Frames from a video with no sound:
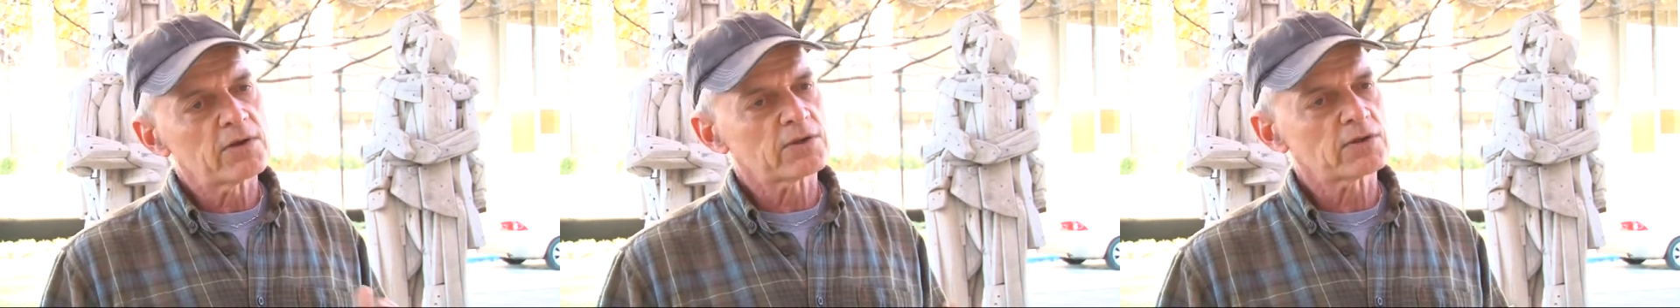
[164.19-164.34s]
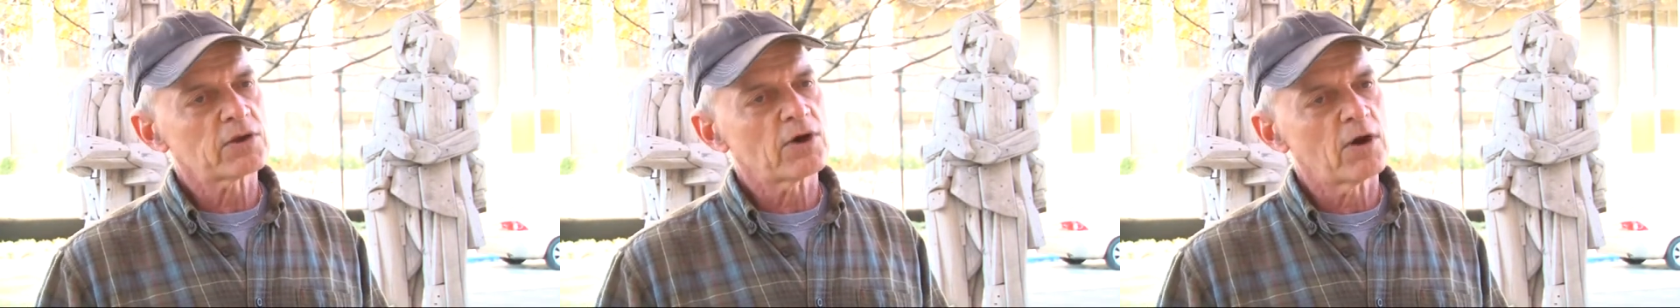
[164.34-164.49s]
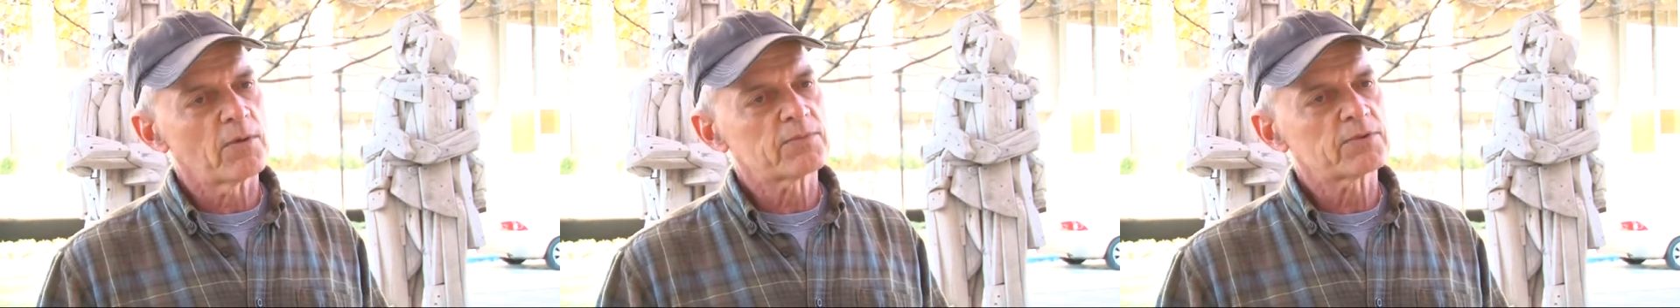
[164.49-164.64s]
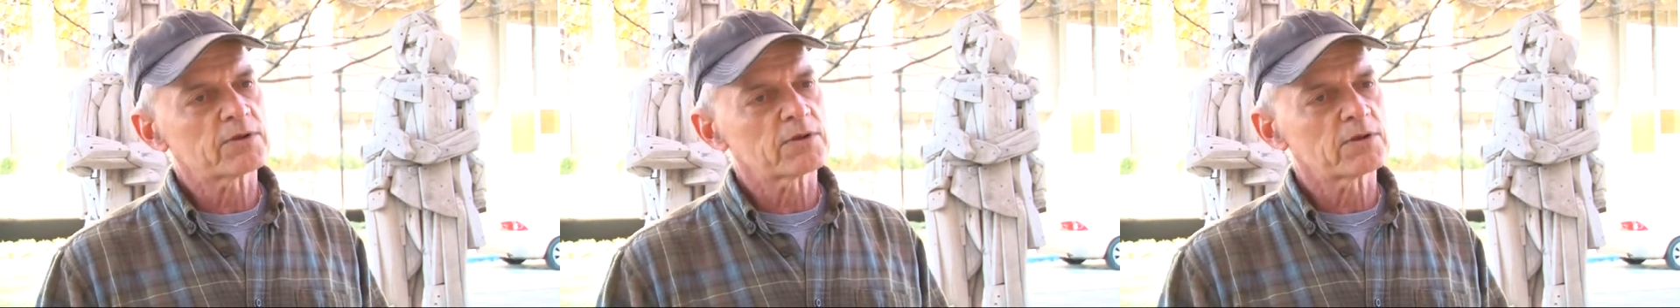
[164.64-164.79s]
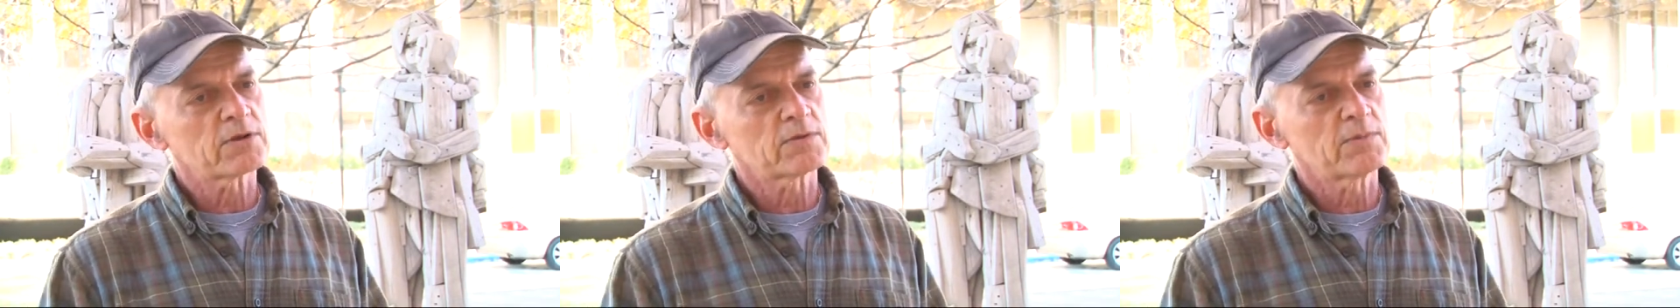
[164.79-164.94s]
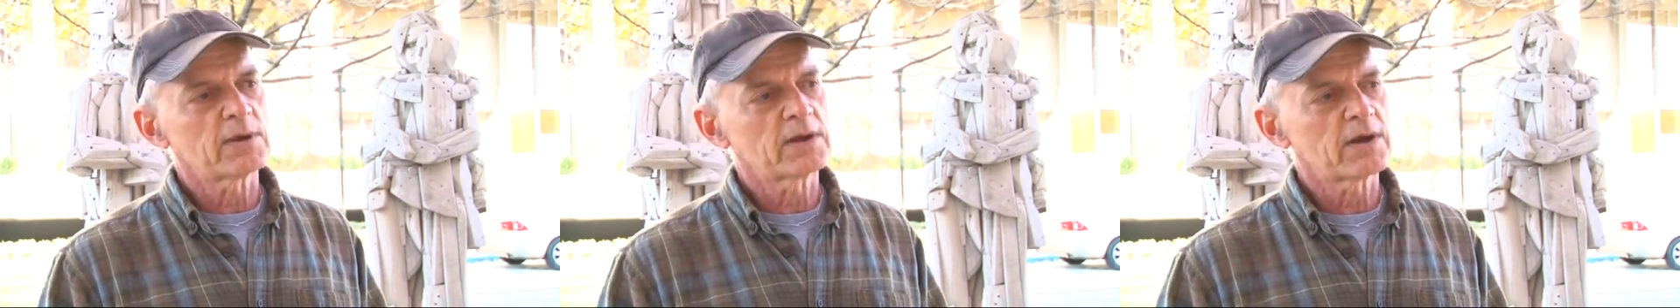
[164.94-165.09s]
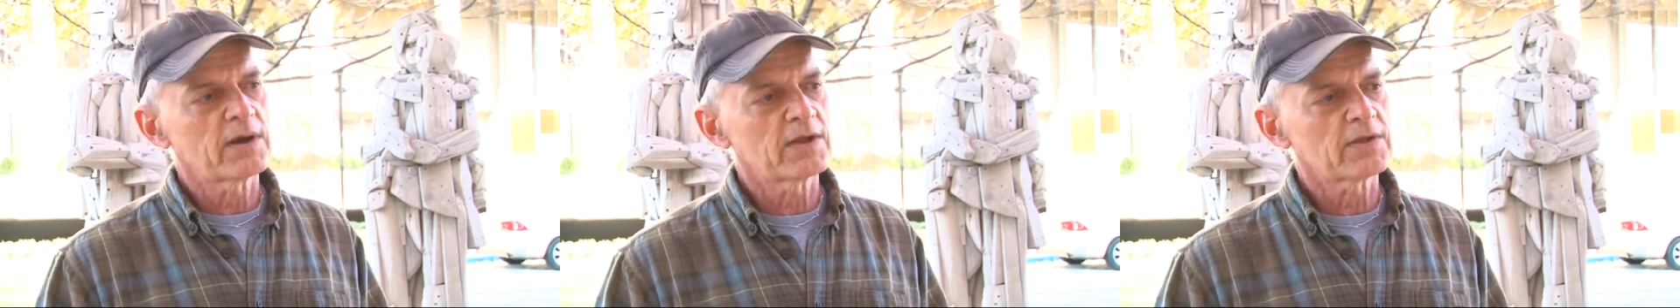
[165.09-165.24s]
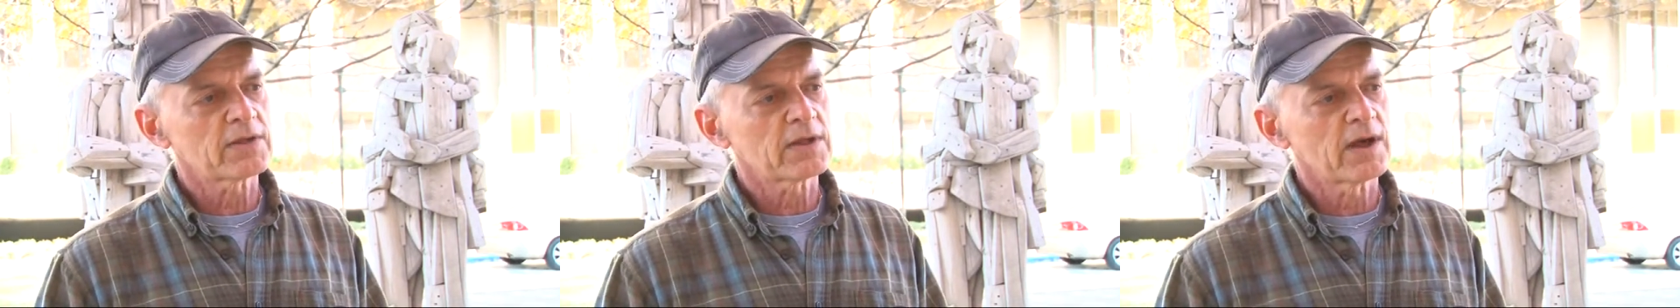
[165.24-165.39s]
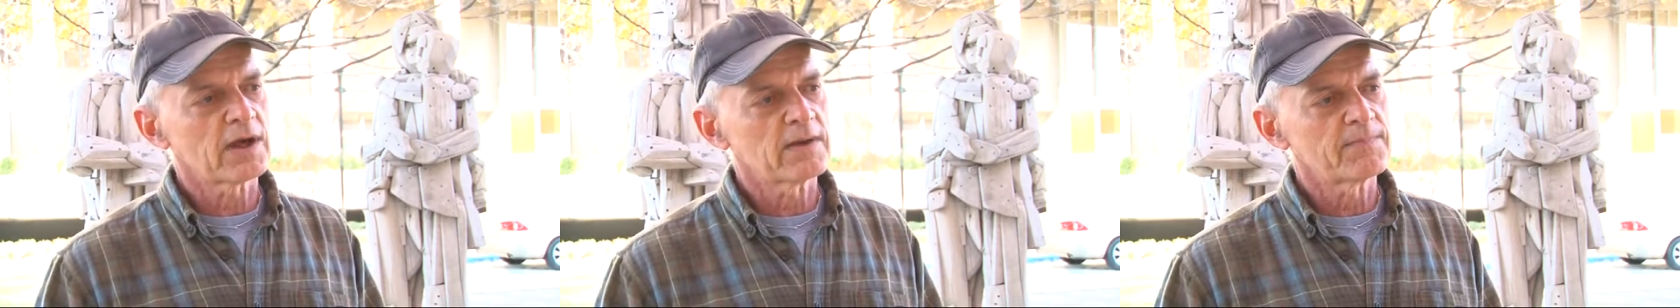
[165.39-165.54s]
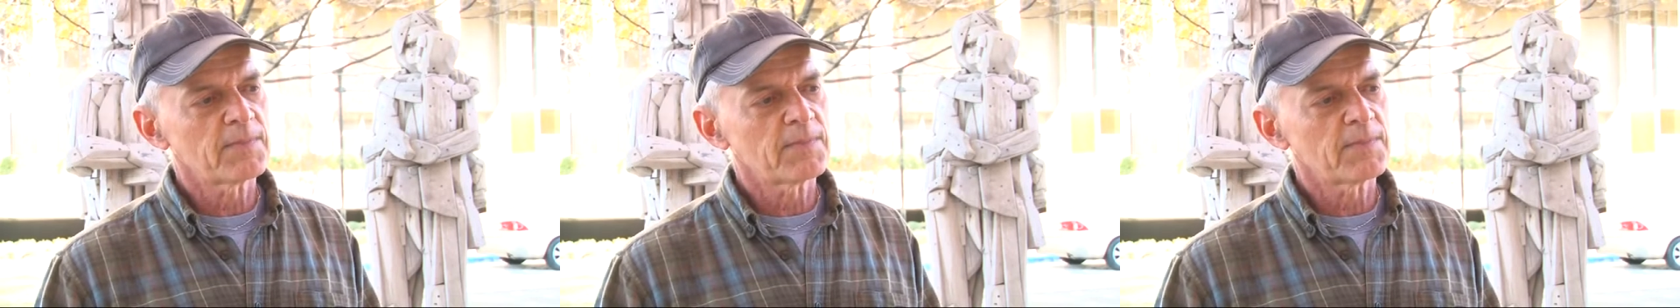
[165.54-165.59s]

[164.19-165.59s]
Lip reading: sculptures because